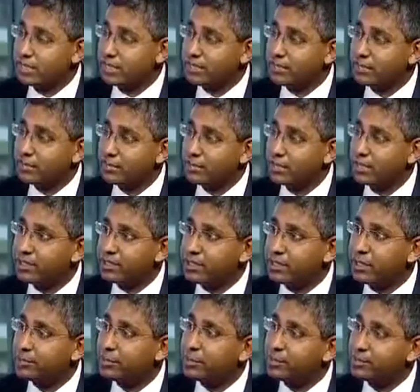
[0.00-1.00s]
of political
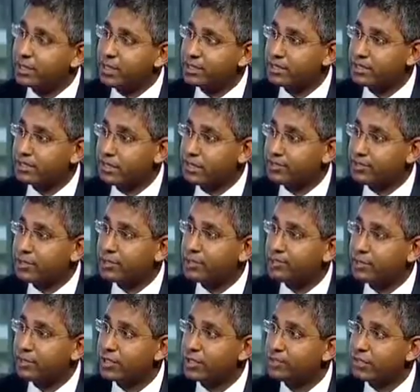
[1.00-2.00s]
instability which makes it
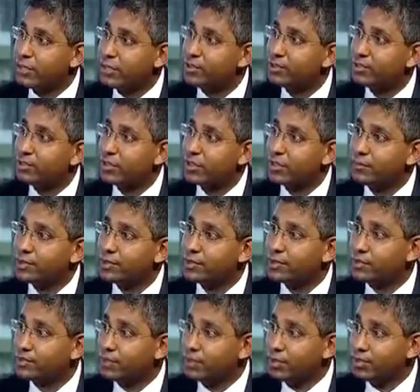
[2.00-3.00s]
difficult for independent oil
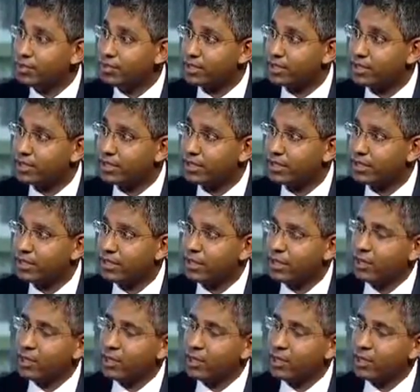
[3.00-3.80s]
companies to operate in.